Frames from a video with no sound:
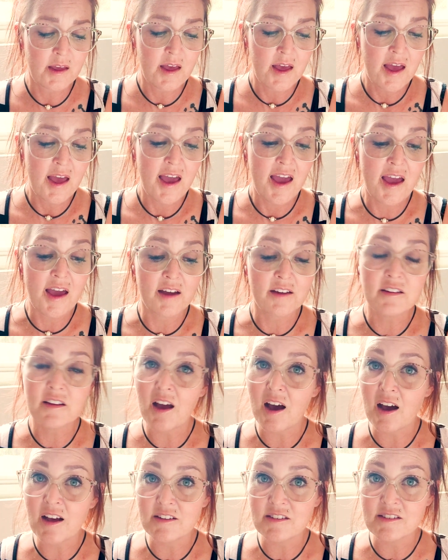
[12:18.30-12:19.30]
And
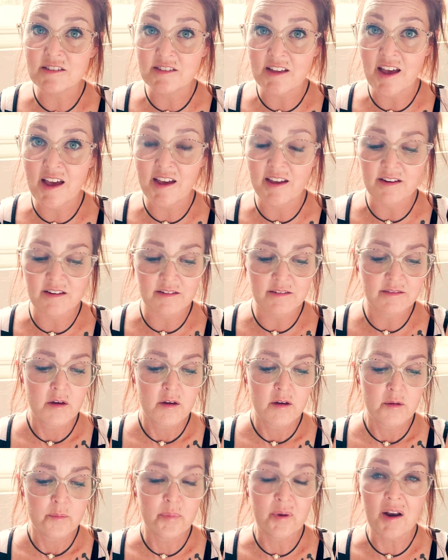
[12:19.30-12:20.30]
God said,
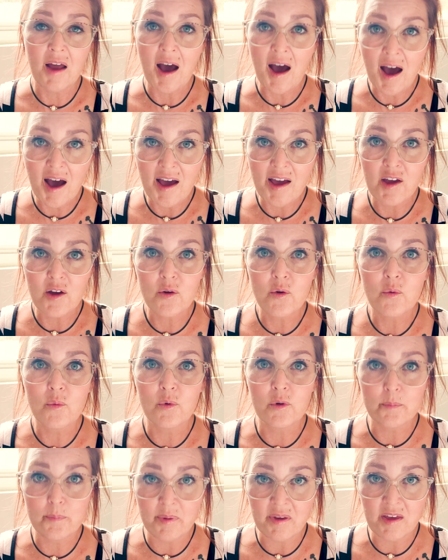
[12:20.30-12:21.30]
But I will
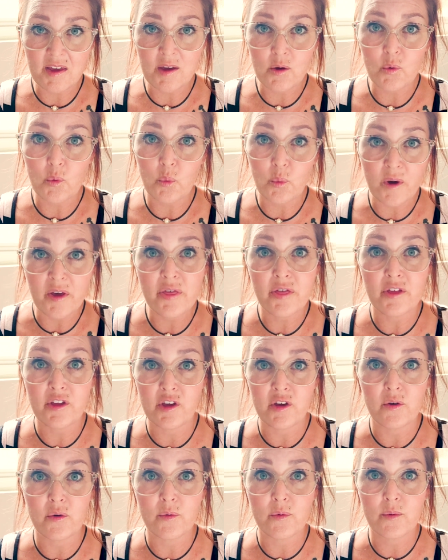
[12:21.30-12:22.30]
be with you
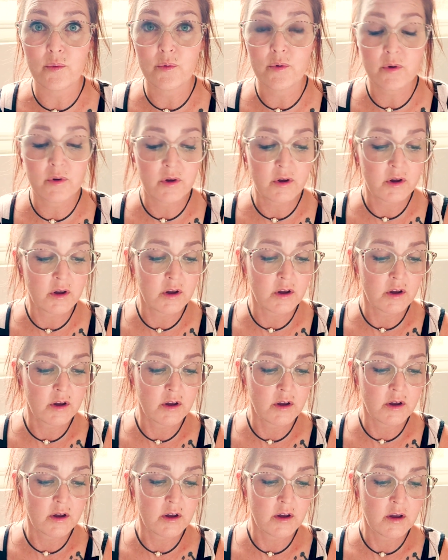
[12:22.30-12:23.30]

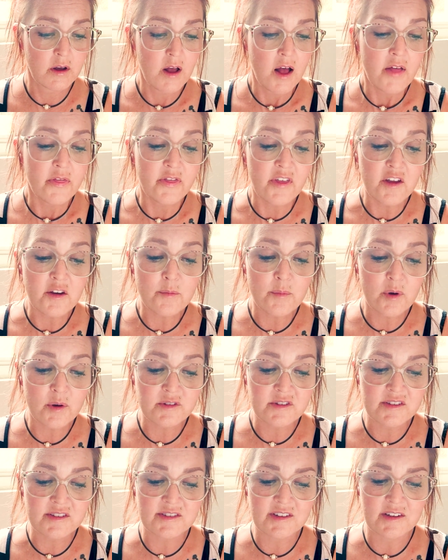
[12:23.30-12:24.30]
then Moses
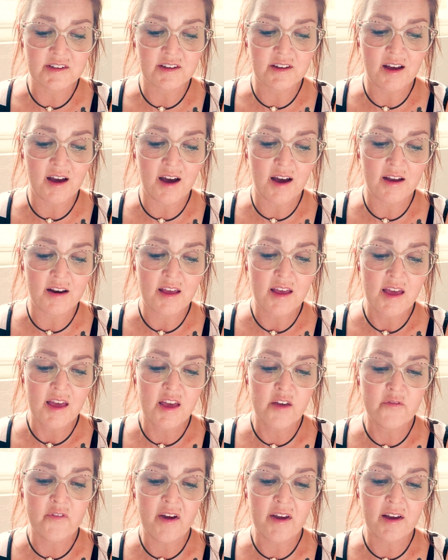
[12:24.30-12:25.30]
said to God, If
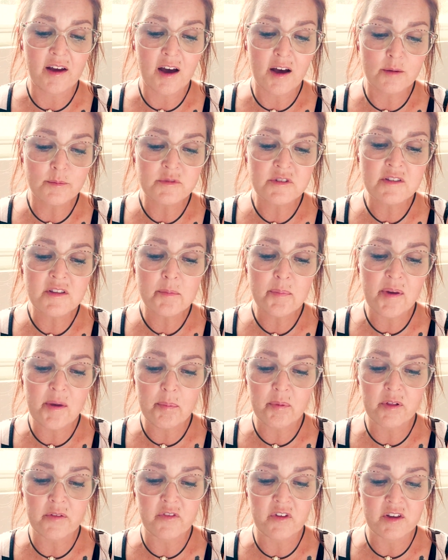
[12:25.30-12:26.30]
I come to the people
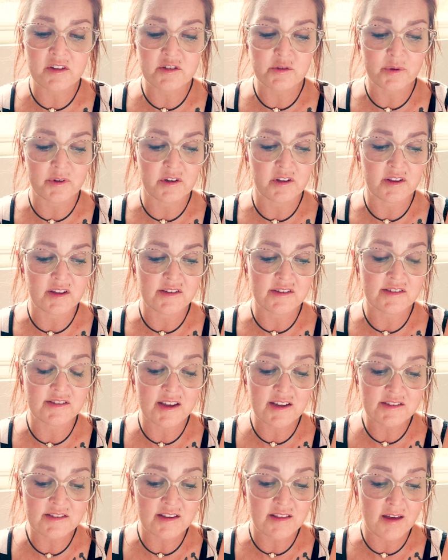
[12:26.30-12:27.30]
of Israel and say to
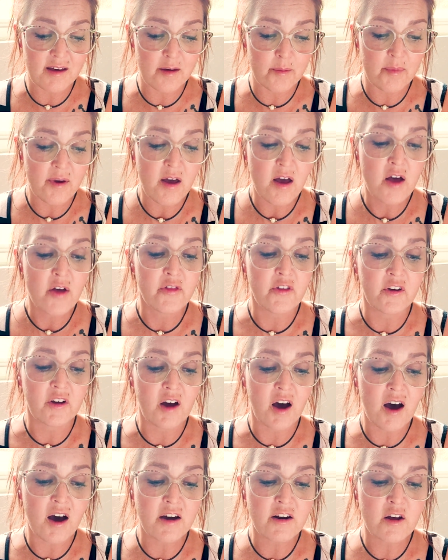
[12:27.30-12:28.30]
them, The
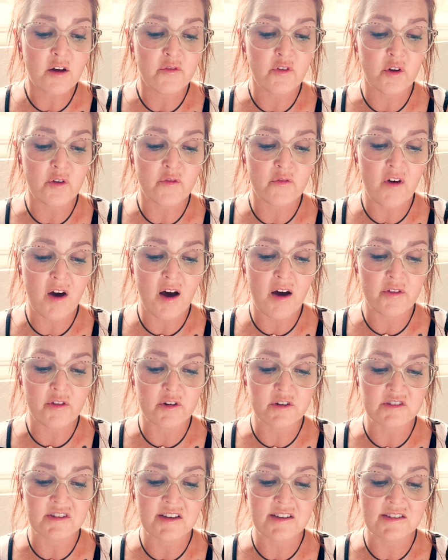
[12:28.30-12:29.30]
God of your fathers
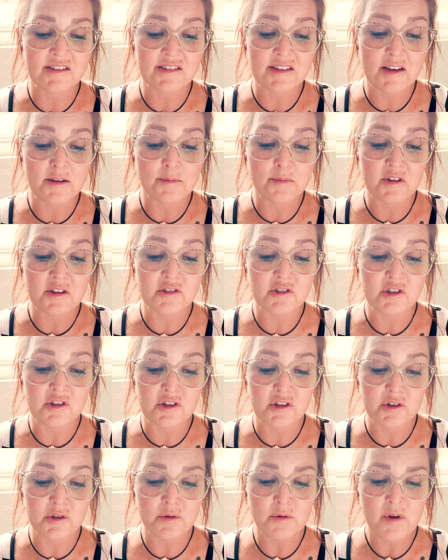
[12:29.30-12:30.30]
has sent me to
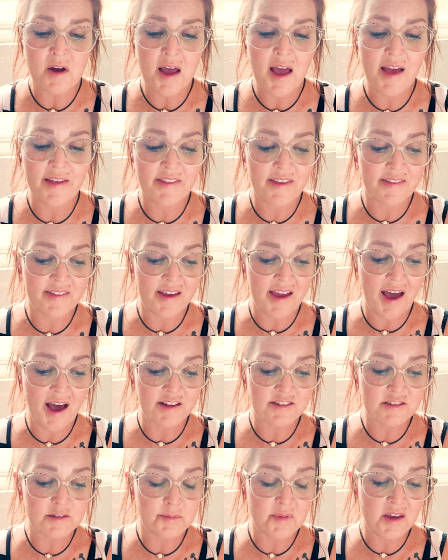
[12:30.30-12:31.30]
you, and then they ask
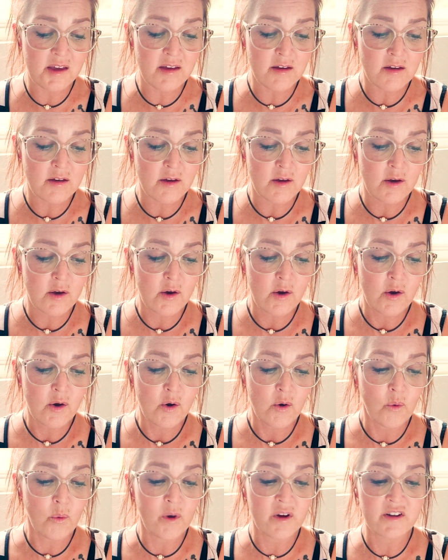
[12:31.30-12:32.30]
me,
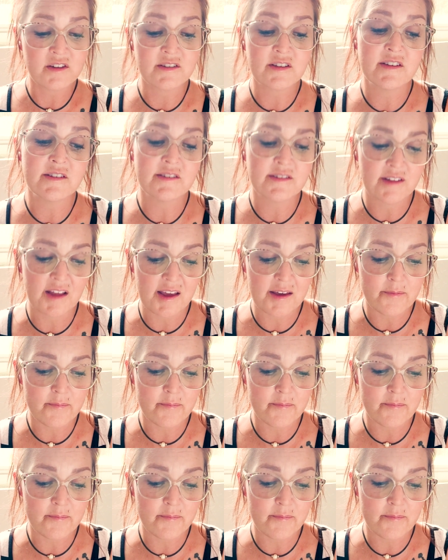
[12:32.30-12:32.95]
What is his name?